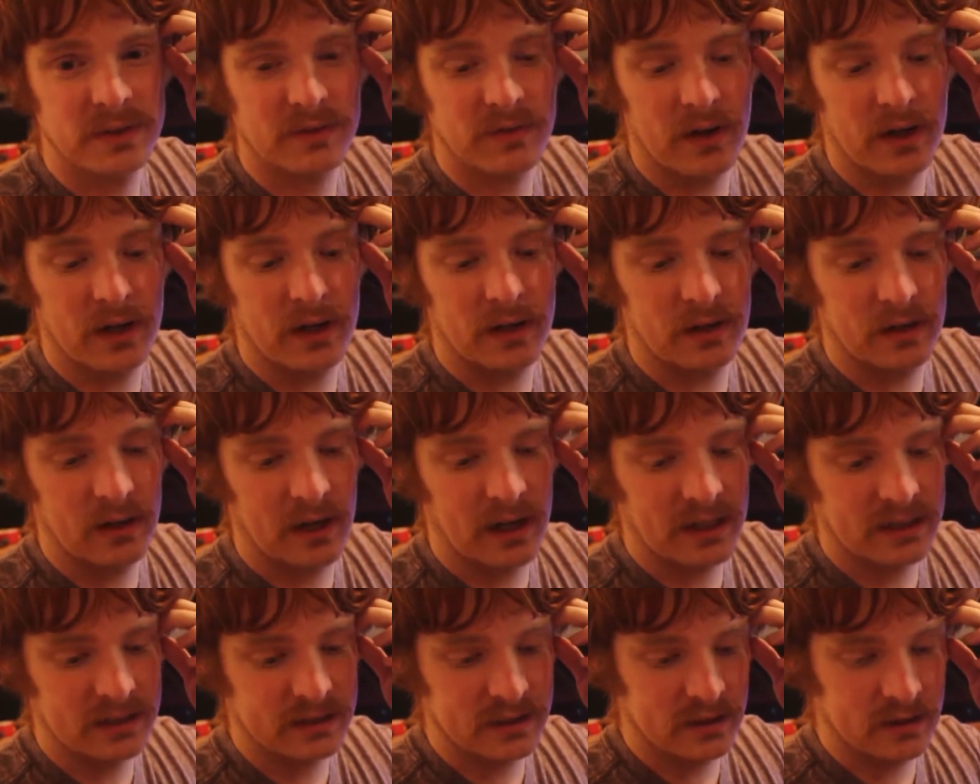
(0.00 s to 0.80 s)
if I
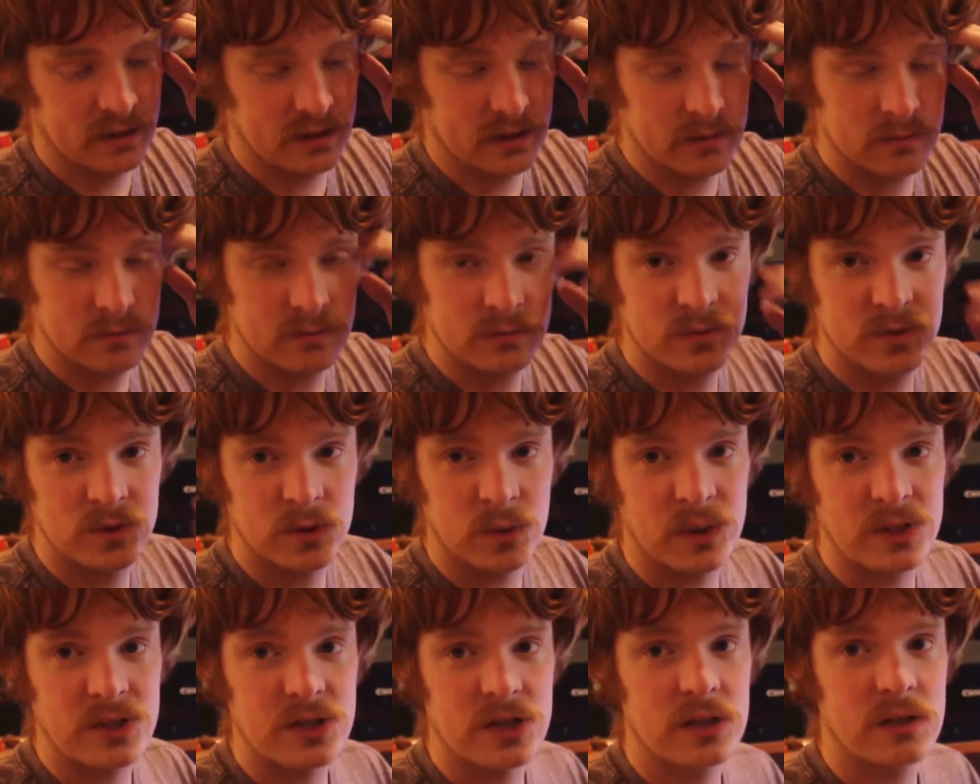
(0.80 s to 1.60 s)
accidentally
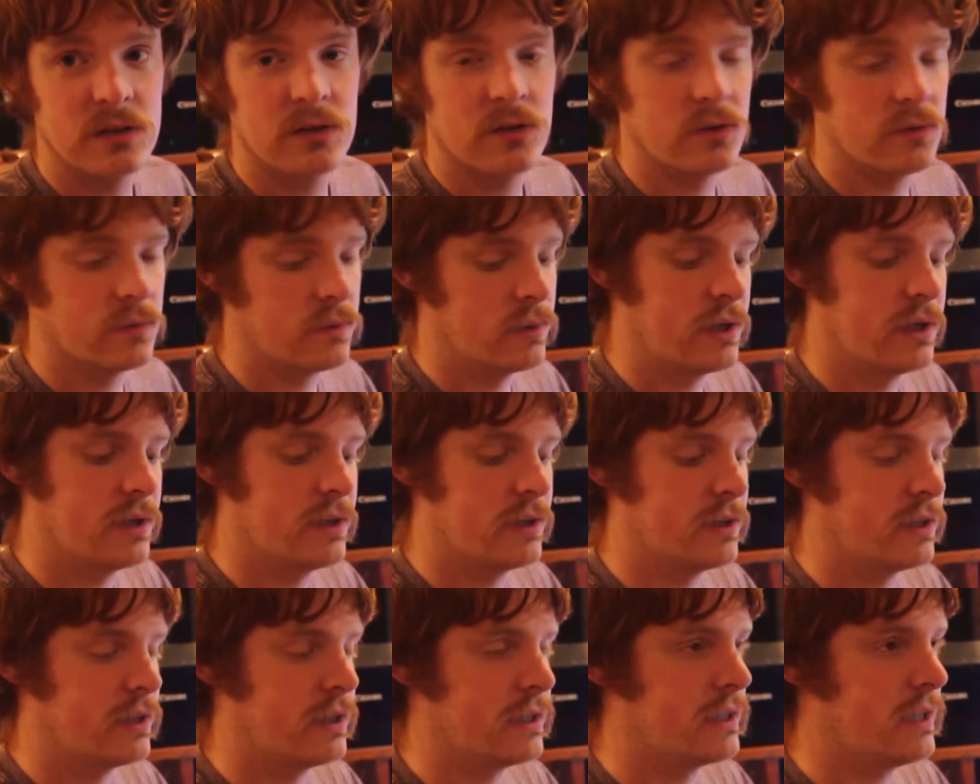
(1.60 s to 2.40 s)
squish it or
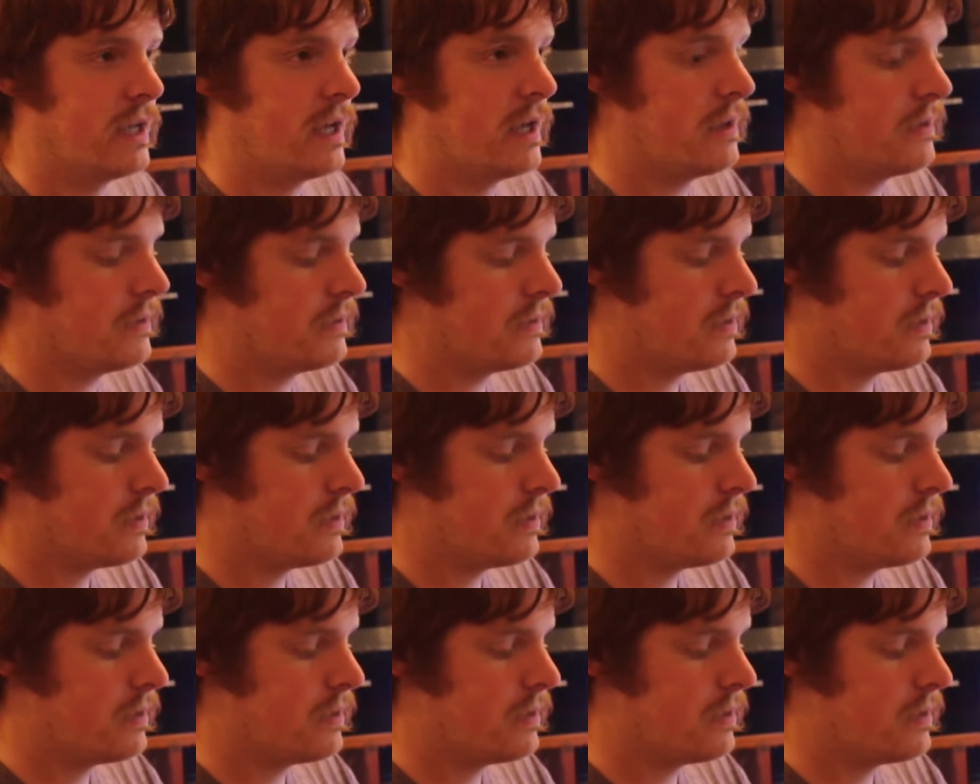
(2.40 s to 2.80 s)
anything like that.